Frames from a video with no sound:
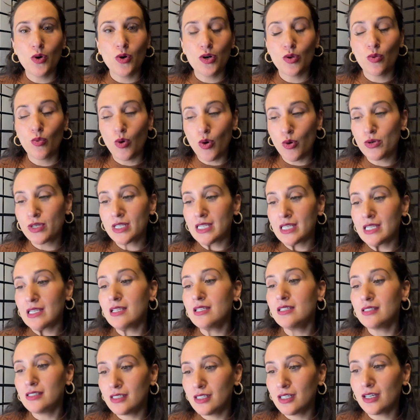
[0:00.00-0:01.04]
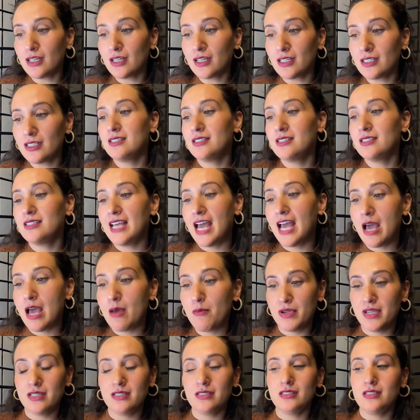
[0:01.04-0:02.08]
quote unquote easier to
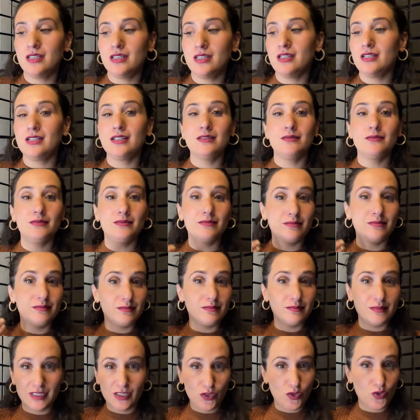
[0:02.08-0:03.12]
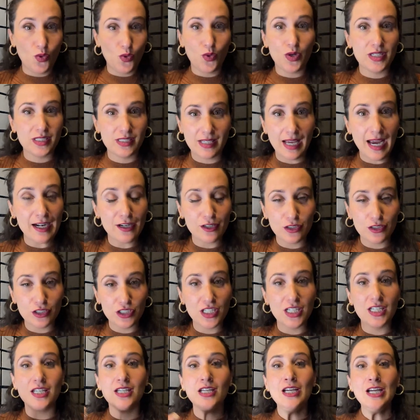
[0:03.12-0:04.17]
tap into source
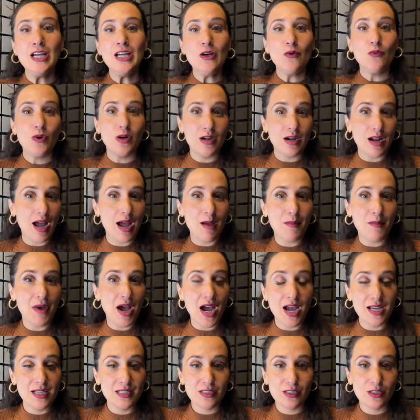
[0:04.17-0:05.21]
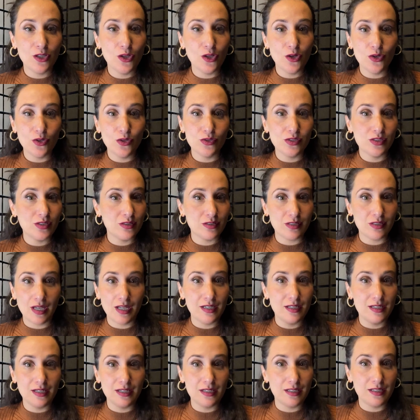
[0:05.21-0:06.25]
energy when I'm eyes closed
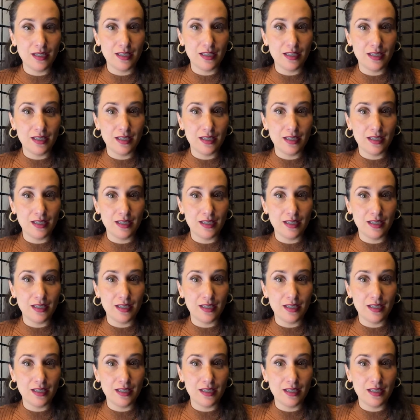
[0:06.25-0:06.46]
and